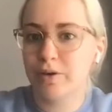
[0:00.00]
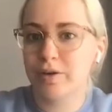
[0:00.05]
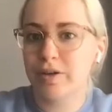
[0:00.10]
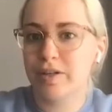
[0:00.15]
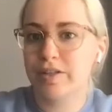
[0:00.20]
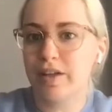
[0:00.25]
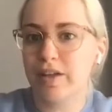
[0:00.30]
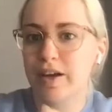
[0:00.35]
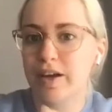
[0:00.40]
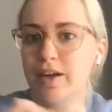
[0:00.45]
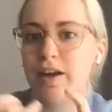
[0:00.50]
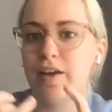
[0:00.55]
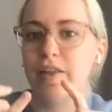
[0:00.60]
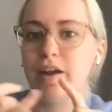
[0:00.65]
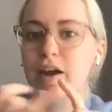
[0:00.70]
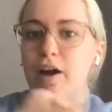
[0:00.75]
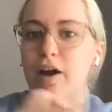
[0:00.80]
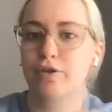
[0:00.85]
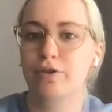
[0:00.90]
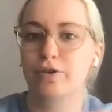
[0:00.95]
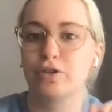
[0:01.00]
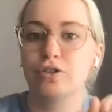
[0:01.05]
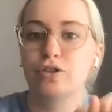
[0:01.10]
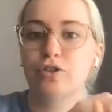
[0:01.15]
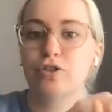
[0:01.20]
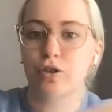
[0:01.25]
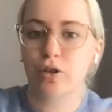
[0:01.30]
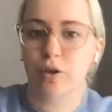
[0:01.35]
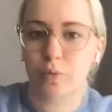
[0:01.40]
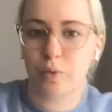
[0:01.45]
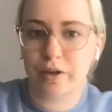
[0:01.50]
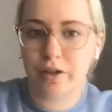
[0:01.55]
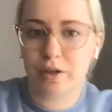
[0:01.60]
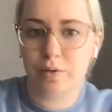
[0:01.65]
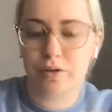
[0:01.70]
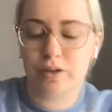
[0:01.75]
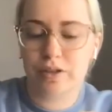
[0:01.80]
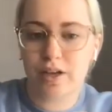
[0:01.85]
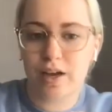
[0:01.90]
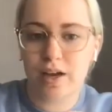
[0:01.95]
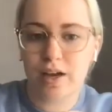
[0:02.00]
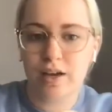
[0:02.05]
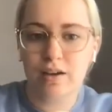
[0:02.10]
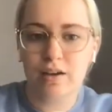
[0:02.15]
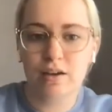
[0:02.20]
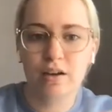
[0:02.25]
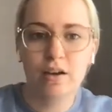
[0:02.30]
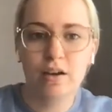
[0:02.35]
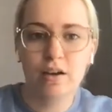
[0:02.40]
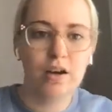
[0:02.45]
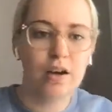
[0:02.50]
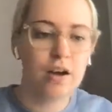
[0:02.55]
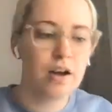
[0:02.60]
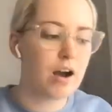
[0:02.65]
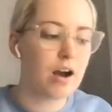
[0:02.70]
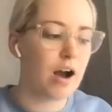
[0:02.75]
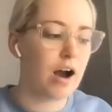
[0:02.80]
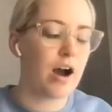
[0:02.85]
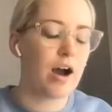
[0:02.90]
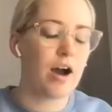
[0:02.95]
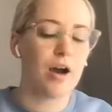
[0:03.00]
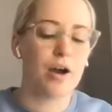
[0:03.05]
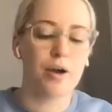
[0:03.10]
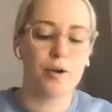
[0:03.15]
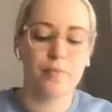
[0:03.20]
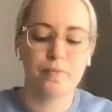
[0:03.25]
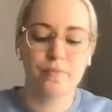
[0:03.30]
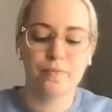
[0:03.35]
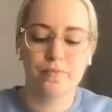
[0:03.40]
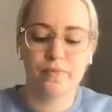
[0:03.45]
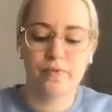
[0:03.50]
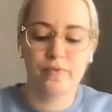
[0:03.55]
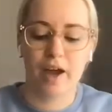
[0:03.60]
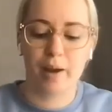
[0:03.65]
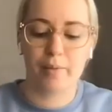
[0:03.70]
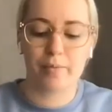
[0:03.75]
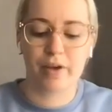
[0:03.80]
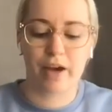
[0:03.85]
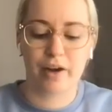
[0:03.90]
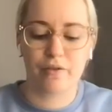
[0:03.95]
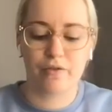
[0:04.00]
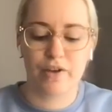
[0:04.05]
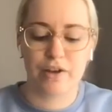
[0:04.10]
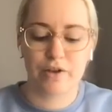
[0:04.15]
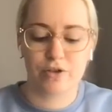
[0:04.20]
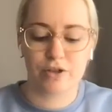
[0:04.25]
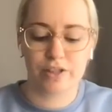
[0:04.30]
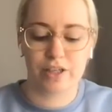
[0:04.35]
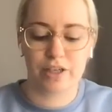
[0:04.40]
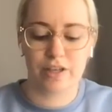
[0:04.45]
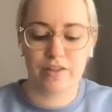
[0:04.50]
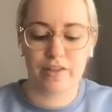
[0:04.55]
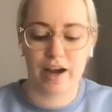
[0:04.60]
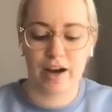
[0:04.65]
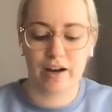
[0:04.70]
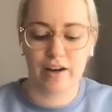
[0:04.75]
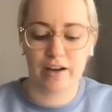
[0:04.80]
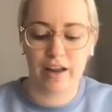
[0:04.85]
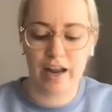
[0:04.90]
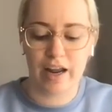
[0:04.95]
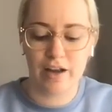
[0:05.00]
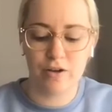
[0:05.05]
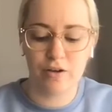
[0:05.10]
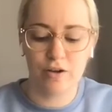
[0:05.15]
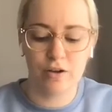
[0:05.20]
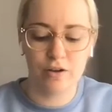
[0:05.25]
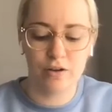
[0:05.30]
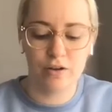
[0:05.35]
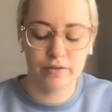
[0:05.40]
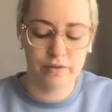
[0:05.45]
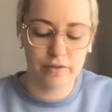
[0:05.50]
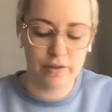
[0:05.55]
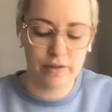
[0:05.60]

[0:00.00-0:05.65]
were saying and they understood what you were saying. I'm kind of interested in that angle.